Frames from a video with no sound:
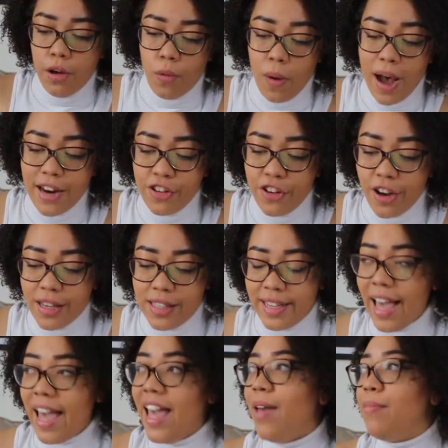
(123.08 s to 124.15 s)
Where did you go to
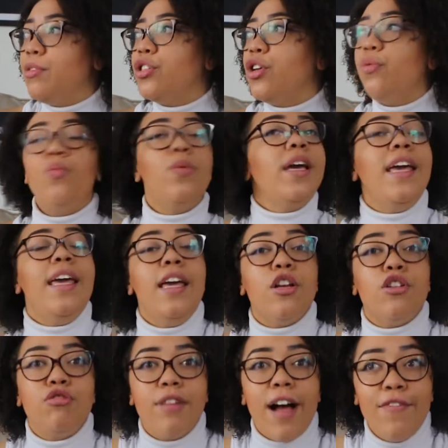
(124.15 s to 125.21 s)
get him? So we
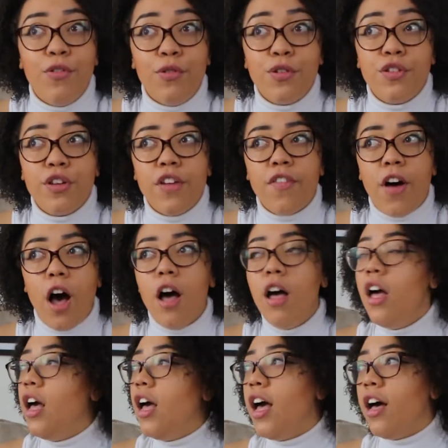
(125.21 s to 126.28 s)
traveled so far.
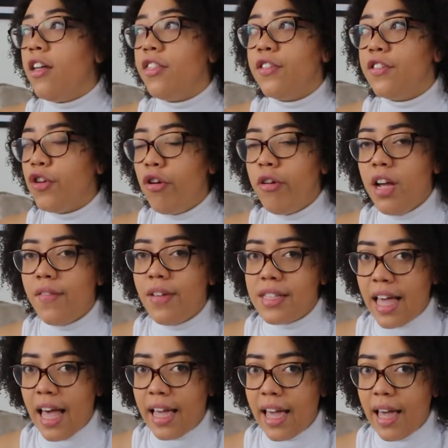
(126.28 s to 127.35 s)
The story of us
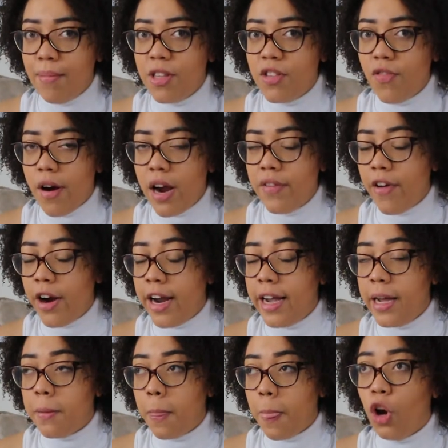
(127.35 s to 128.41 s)
getting him is very,
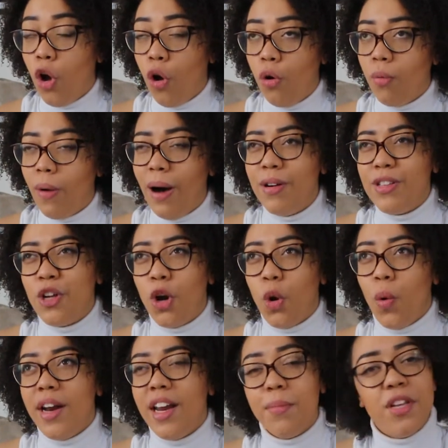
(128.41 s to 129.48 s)
very long. Well, it's not
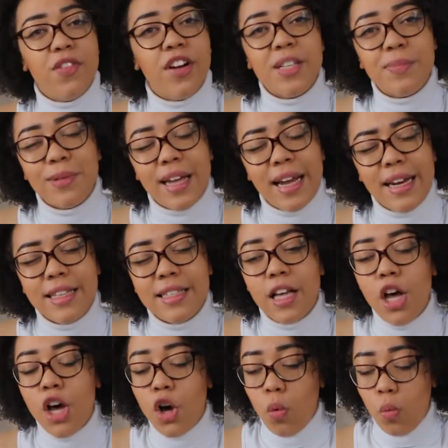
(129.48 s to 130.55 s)
long-winded, but it's very spontaneous.
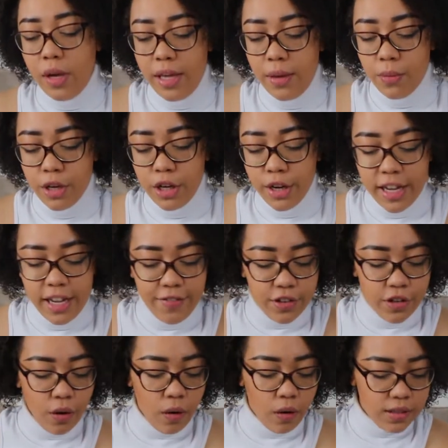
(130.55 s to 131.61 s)
We were looking for
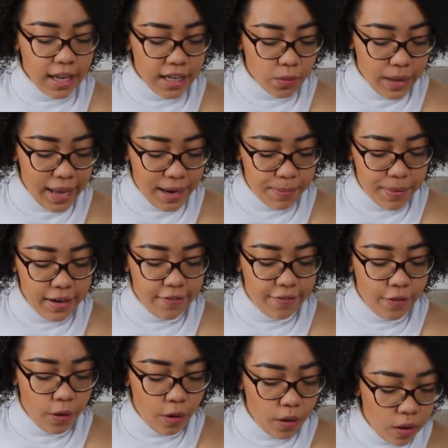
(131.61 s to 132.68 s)
dogs, as we had been
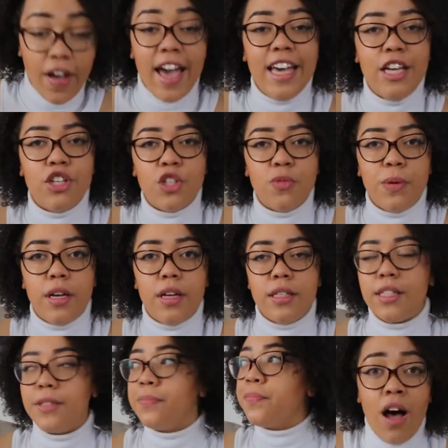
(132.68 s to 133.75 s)
for ages,
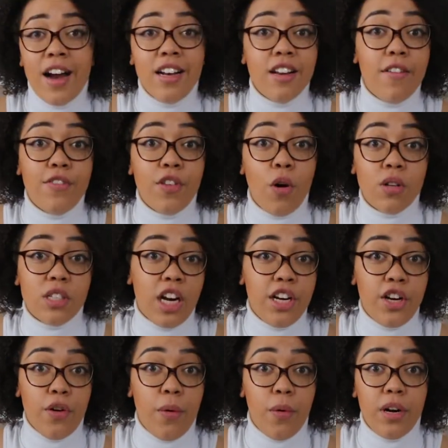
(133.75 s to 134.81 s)
because I love dogs and I
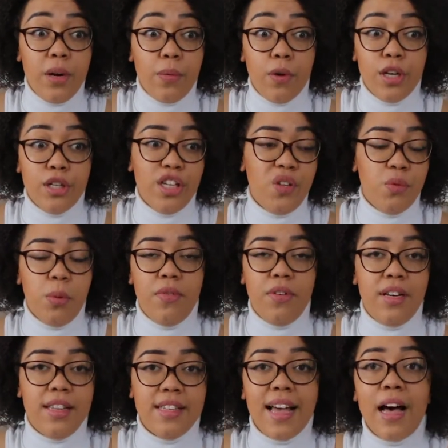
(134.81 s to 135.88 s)
knew I wanted one as soon as we moved
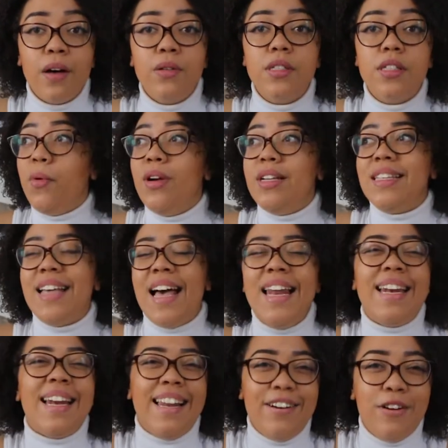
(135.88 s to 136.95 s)
into this house. We wanted to settle
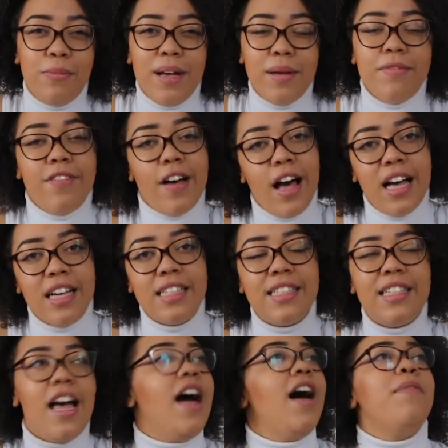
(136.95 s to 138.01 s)
in a little bit
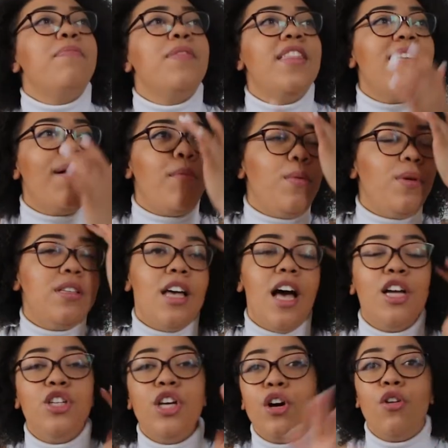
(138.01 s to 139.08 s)
first. And then we were
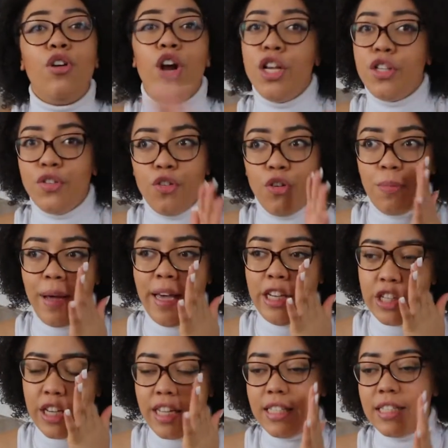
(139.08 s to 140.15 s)
searching on loads of dog
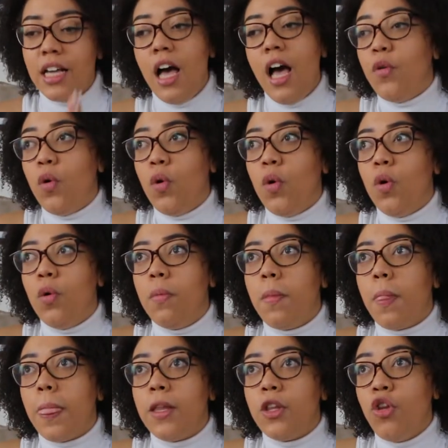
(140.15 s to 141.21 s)
pages for
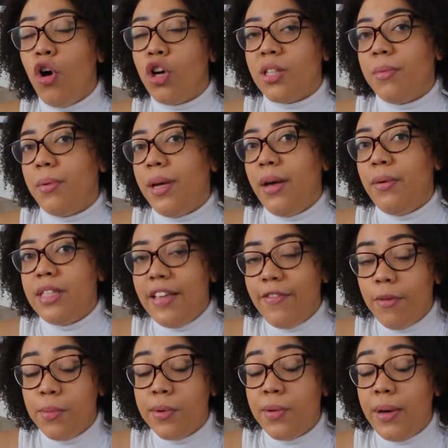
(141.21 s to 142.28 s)
dogs. And it was
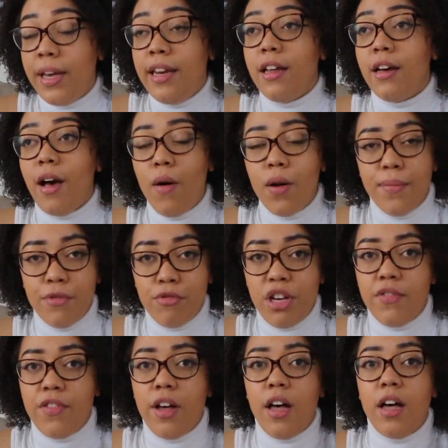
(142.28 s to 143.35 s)
either between a golden
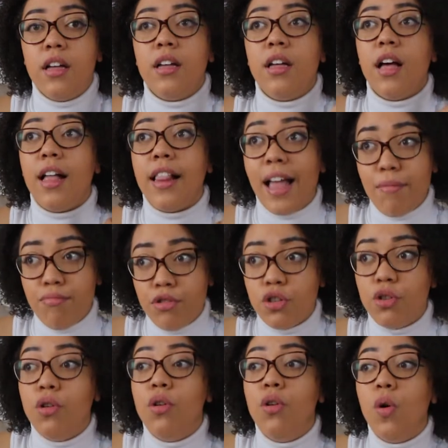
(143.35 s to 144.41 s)
retriever, a
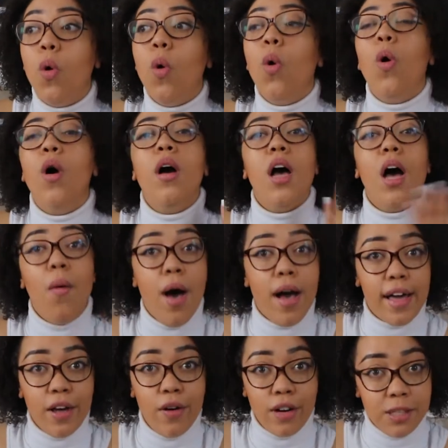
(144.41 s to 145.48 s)
Labrador, or a
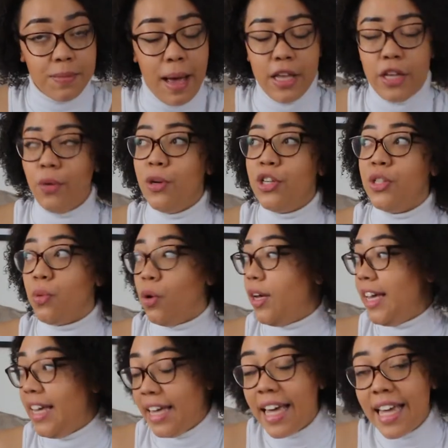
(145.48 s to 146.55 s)
working Cocker Spaniel, which is what
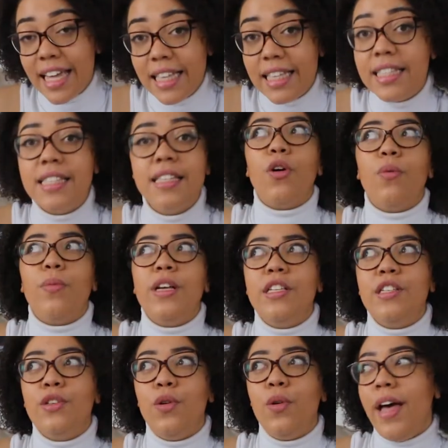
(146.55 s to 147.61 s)
he is. We
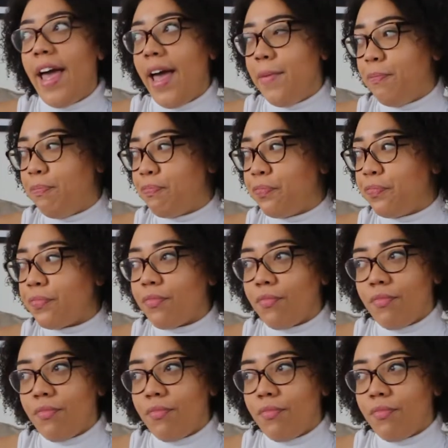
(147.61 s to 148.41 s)
saw him.